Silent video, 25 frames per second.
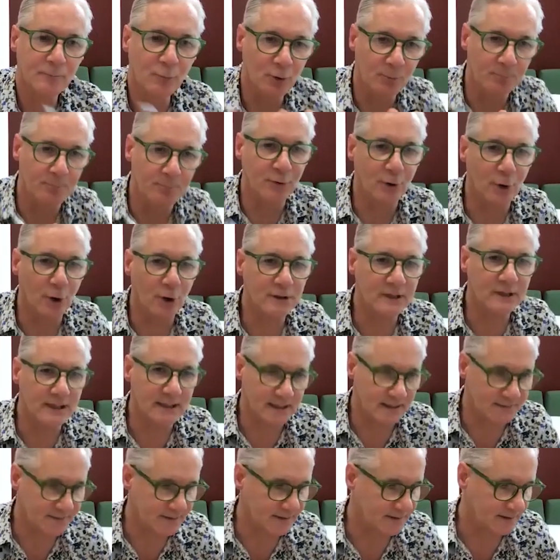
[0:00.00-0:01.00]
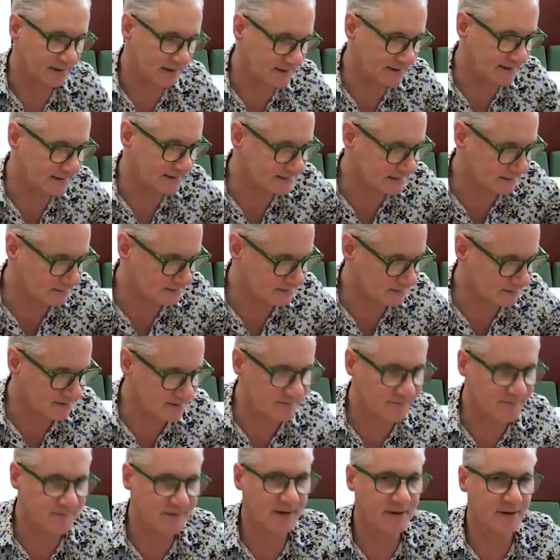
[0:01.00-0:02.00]
more broadly, initially it was a bit
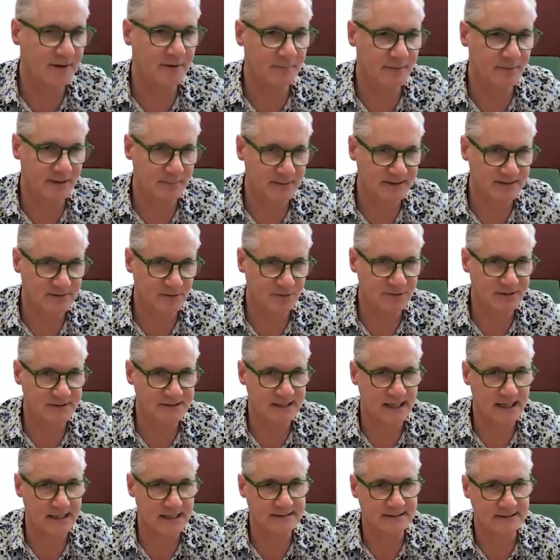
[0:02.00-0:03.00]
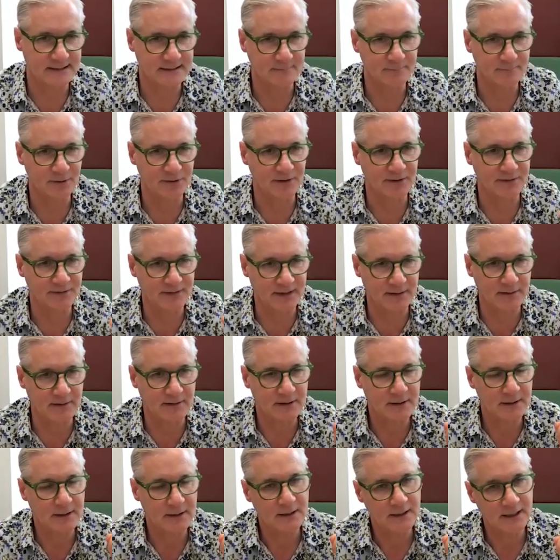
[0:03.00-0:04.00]
of fear and a bit of misunderstanding, but I think
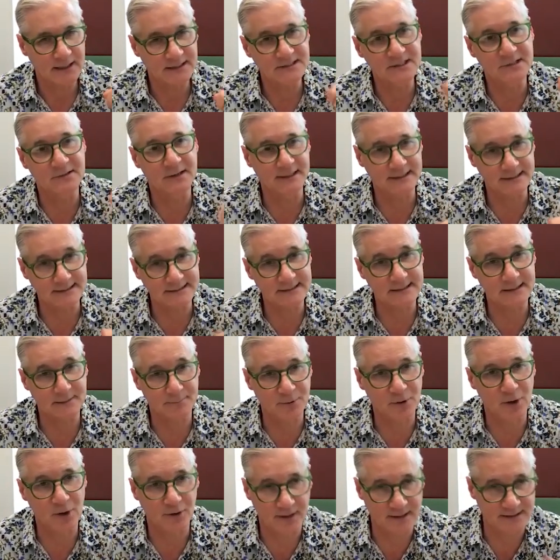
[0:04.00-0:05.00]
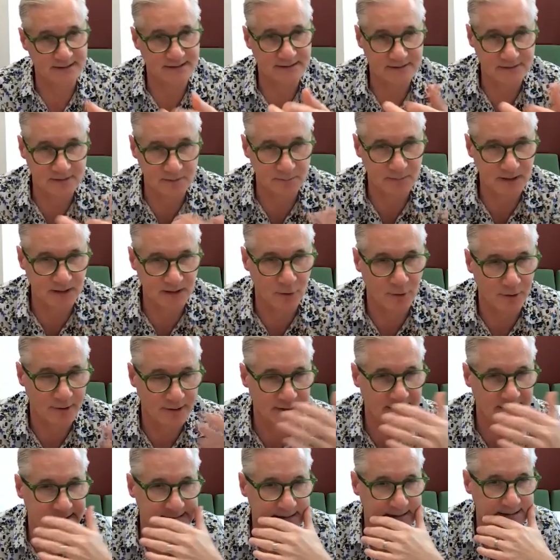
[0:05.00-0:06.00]
it's great to see the progress in some
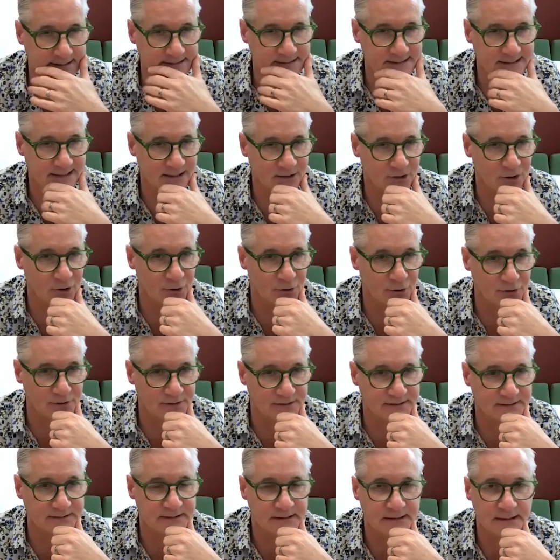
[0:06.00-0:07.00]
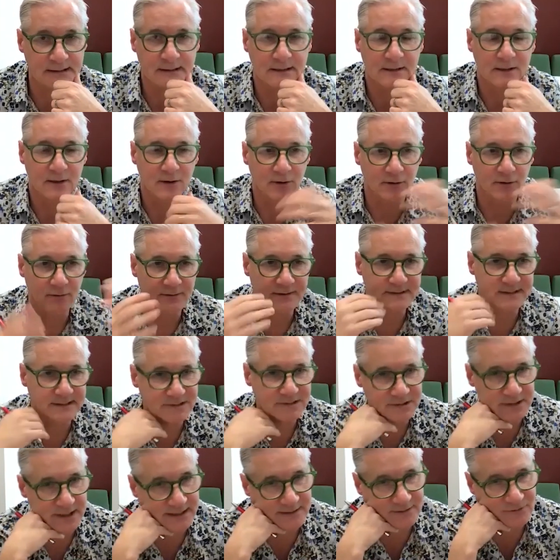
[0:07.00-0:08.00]
organizations like yours, and are obviously
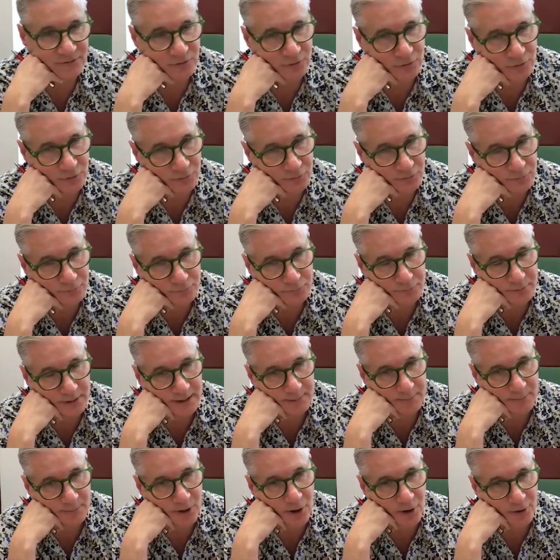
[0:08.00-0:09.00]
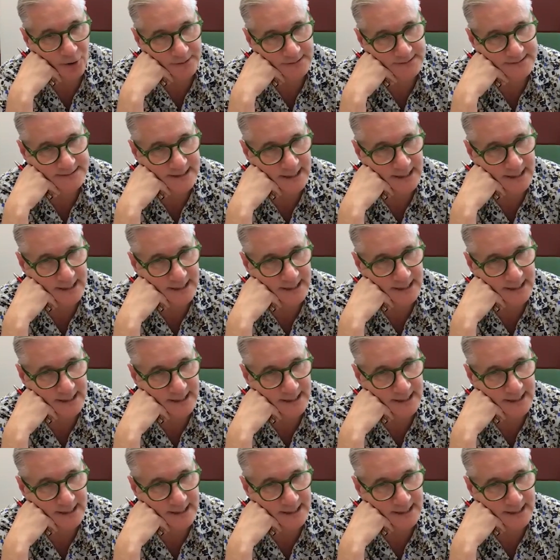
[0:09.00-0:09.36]
trying to harness